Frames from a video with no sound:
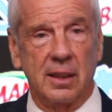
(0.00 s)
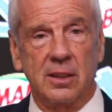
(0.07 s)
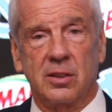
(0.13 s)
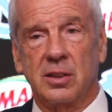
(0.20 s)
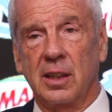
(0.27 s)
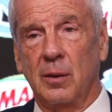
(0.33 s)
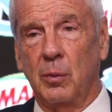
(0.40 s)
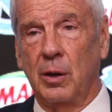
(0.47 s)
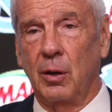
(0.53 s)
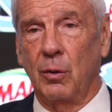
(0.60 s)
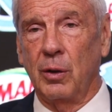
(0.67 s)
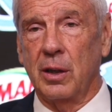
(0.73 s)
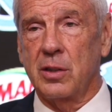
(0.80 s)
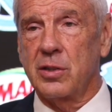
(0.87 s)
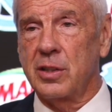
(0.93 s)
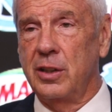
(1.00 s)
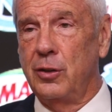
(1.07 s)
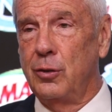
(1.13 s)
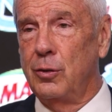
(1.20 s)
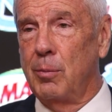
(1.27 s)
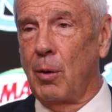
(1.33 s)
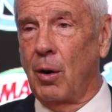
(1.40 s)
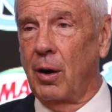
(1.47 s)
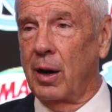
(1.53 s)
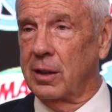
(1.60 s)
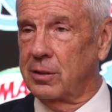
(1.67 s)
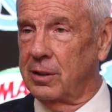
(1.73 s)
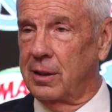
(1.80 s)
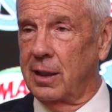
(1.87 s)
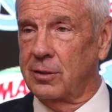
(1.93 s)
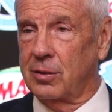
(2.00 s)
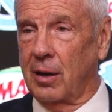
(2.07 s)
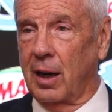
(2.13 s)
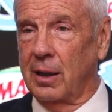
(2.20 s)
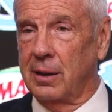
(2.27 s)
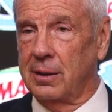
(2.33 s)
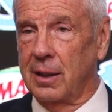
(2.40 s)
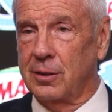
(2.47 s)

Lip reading: And he said, "We don't get to see you tomorrow." And I said, "That's right.